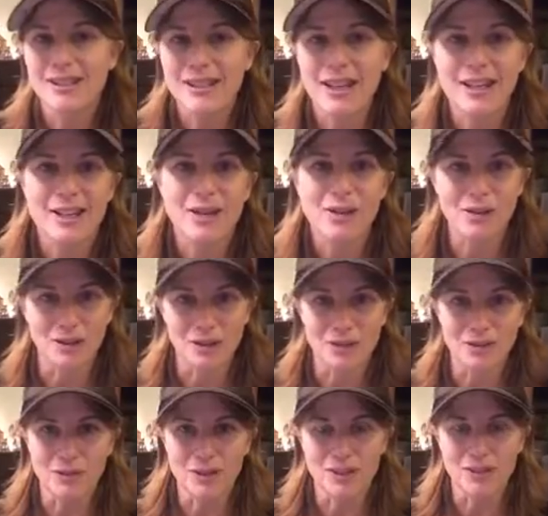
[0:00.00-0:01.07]
setting goals
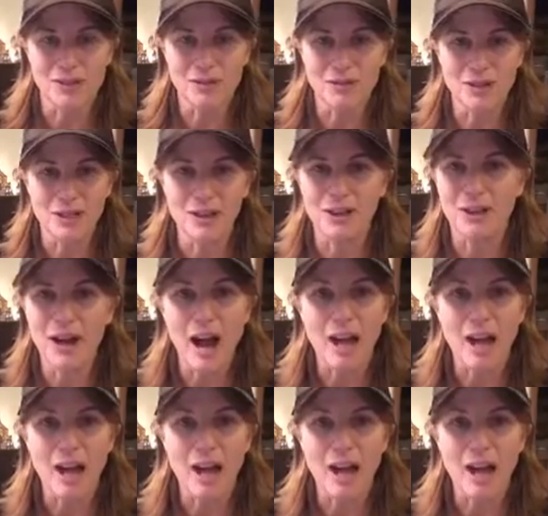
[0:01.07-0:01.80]
for this new year?